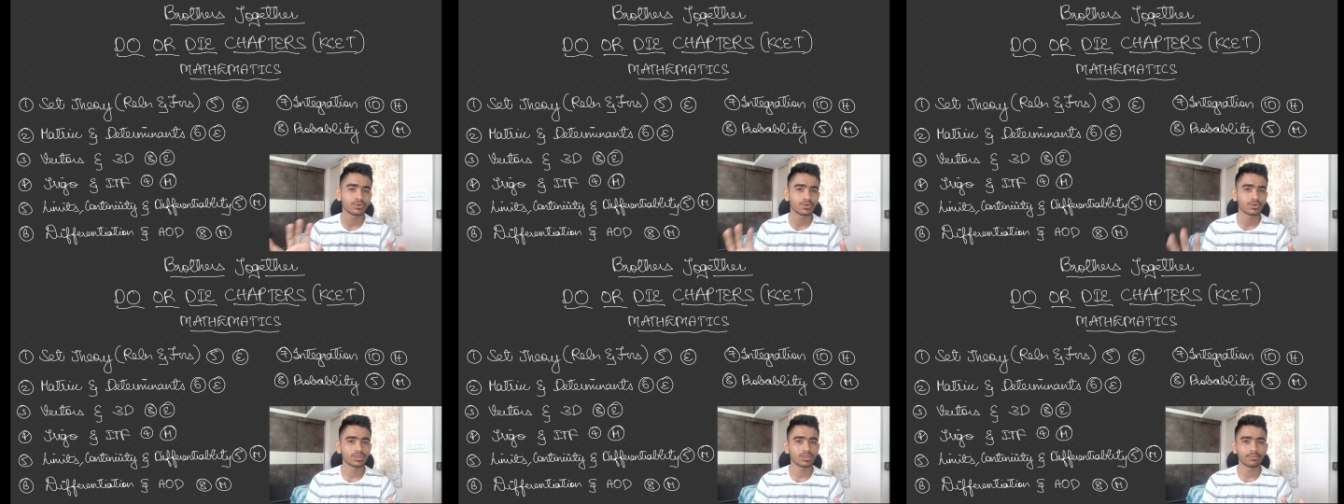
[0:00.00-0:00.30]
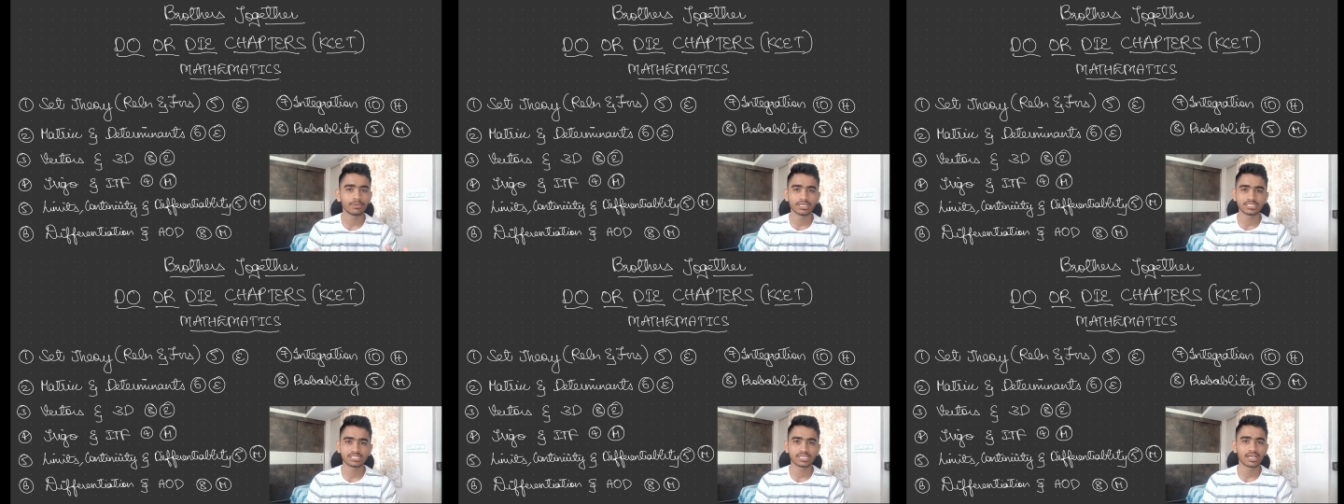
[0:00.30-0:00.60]
know the
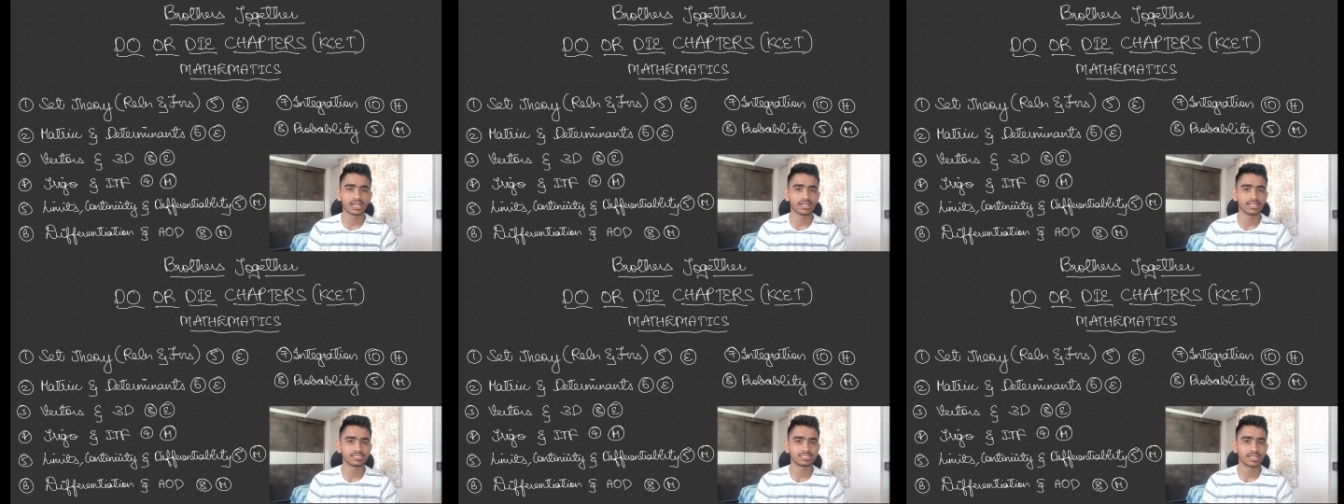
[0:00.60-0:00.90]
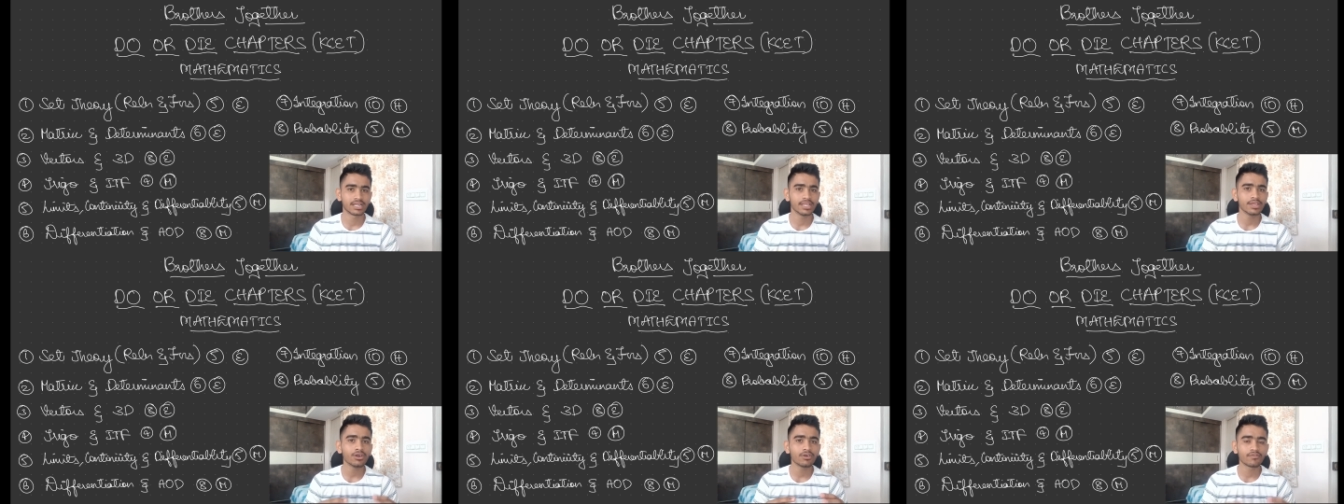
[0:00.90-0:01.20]
basic
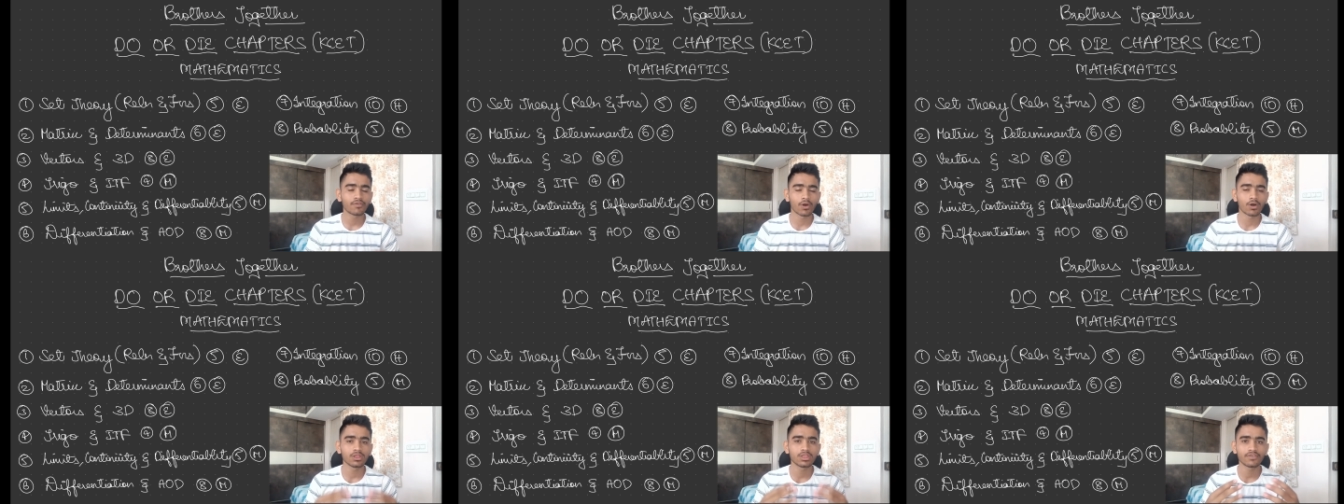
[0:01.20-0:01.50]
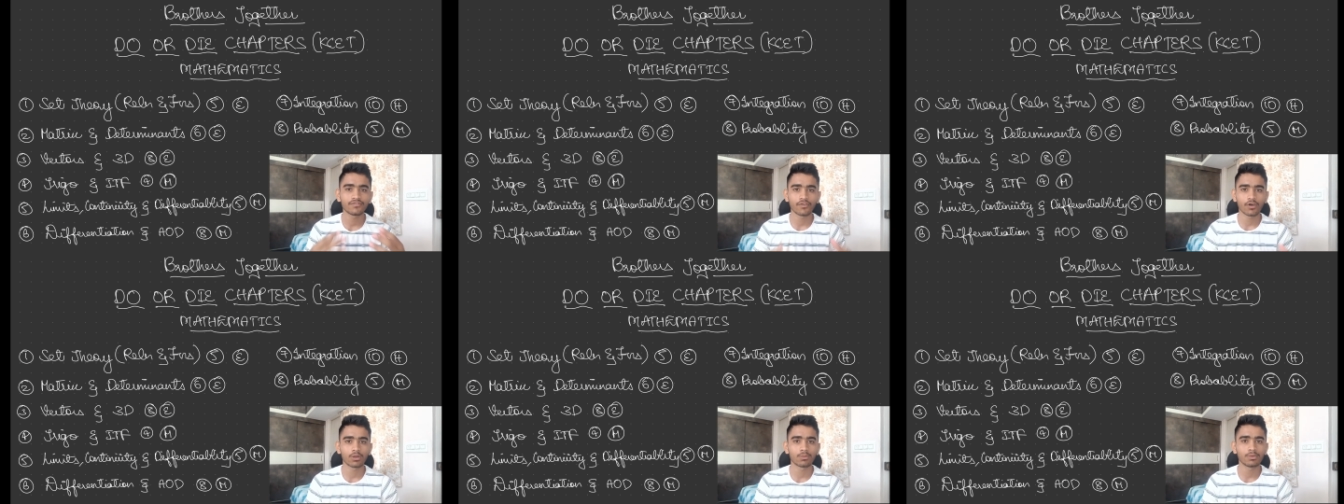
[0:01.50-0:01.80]
understanding of all the
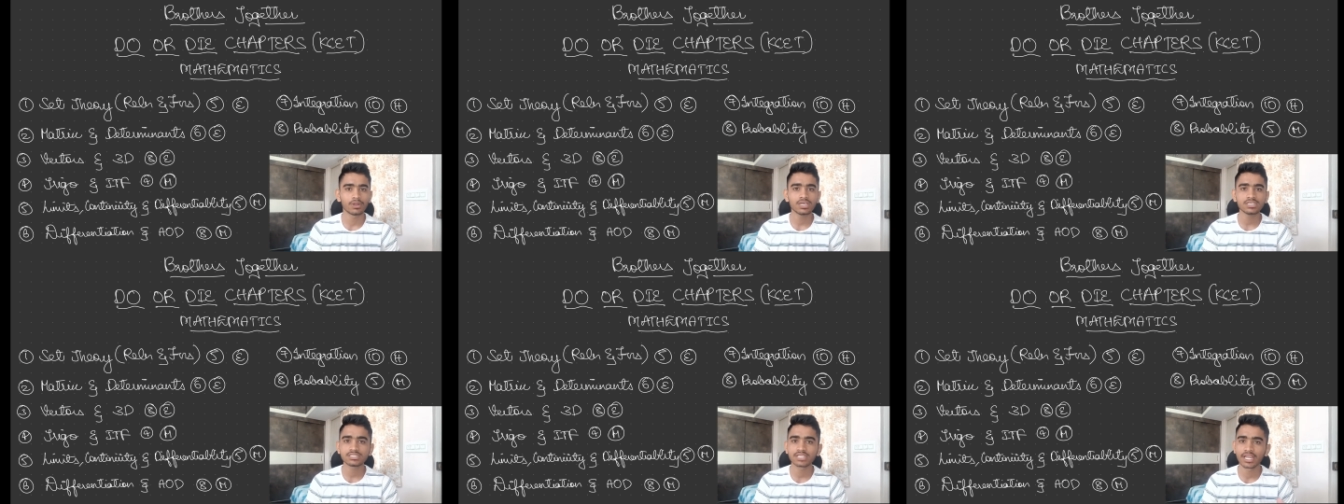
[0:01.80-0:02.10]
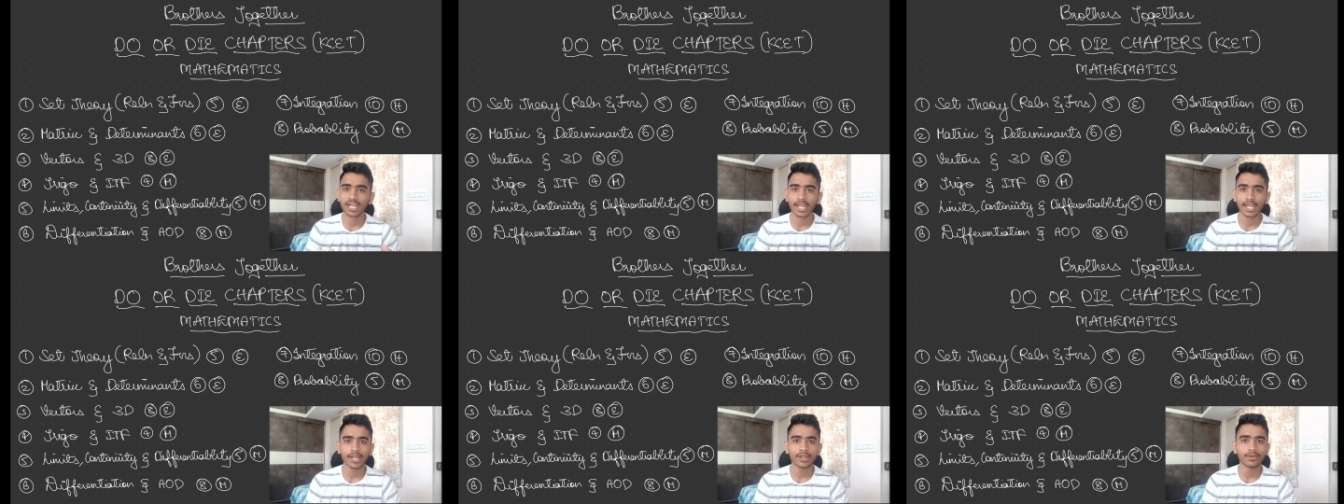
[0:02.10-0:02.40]
formulas
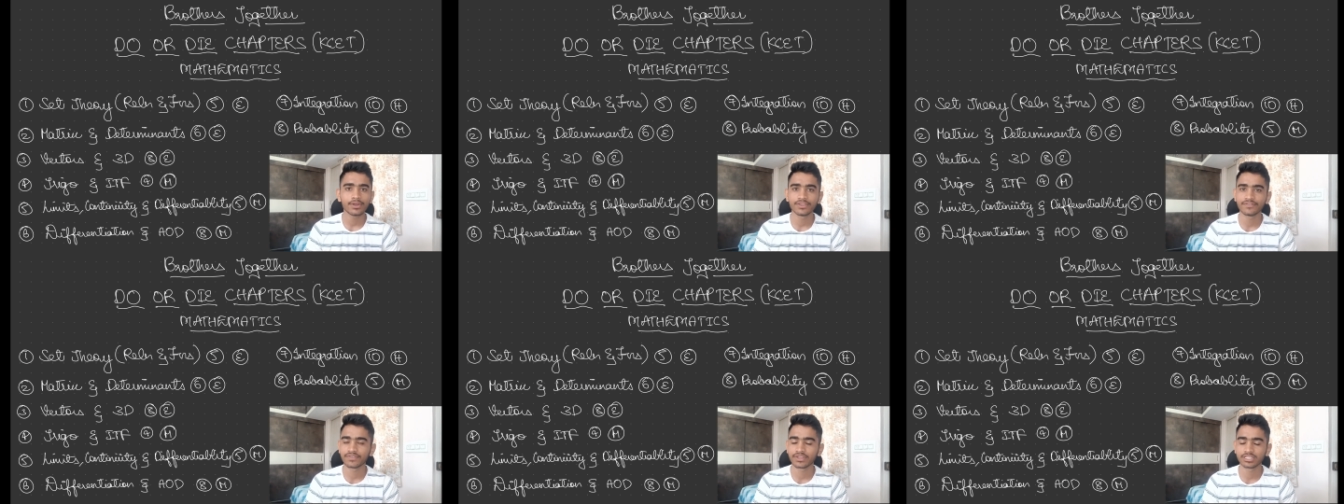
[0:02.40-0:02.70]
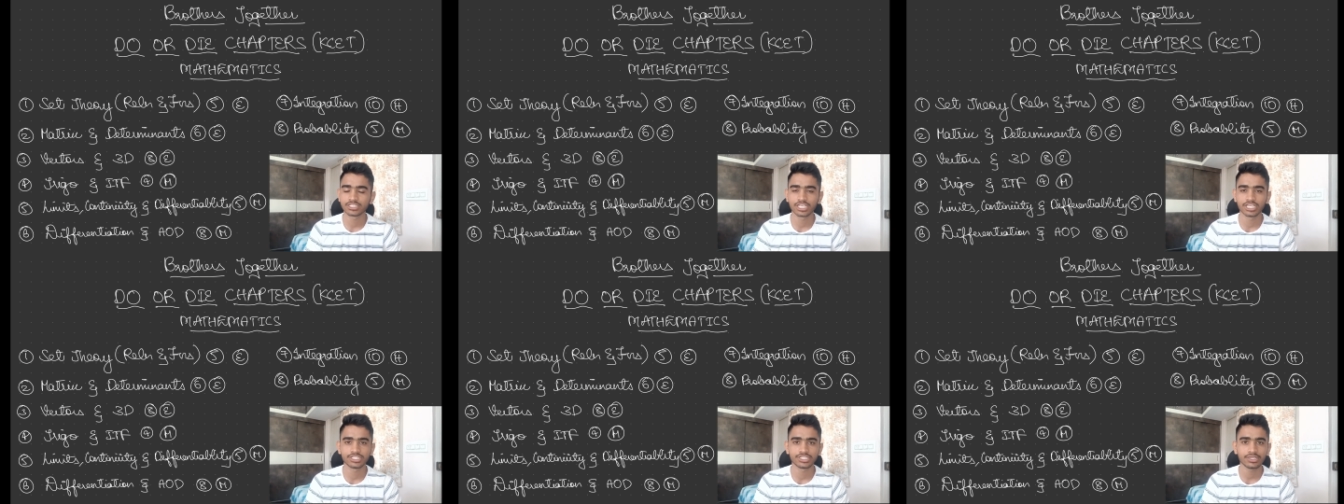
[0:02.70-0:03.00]
related to
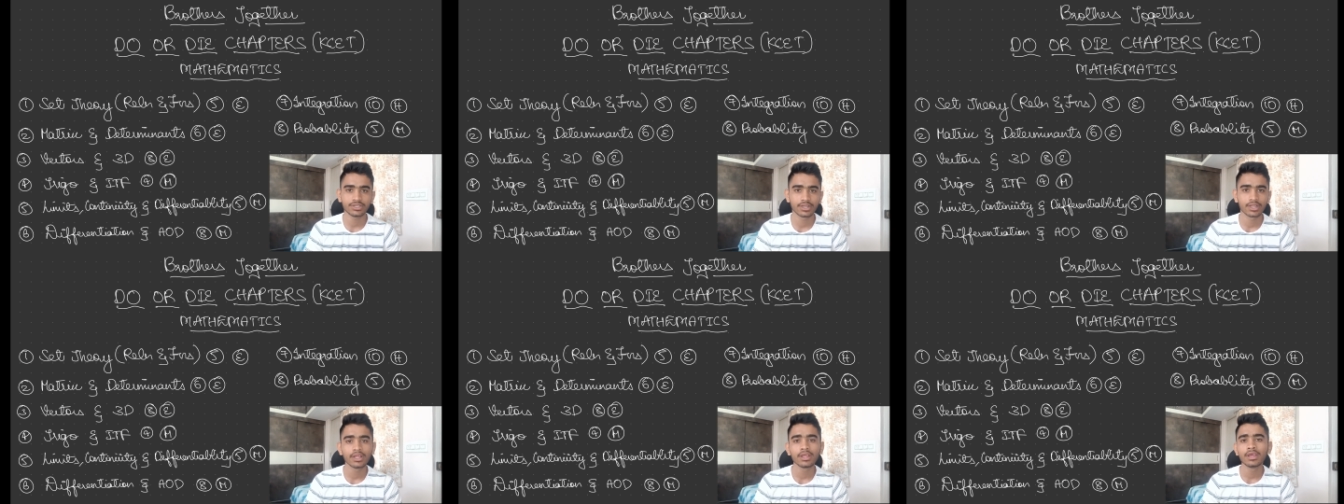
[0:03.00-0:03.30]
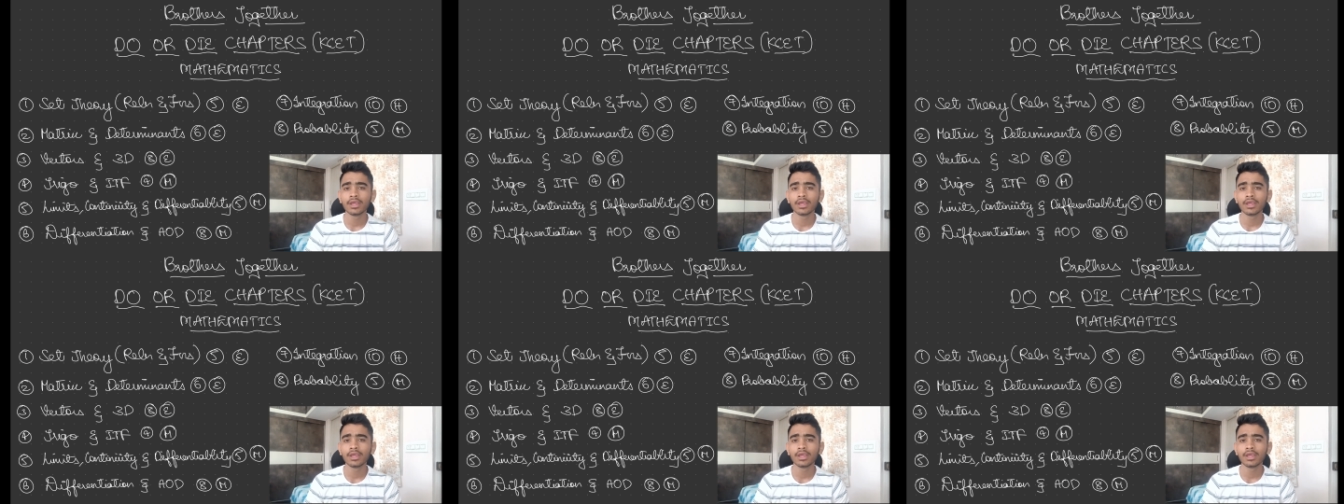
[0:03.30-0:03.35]
differentiation.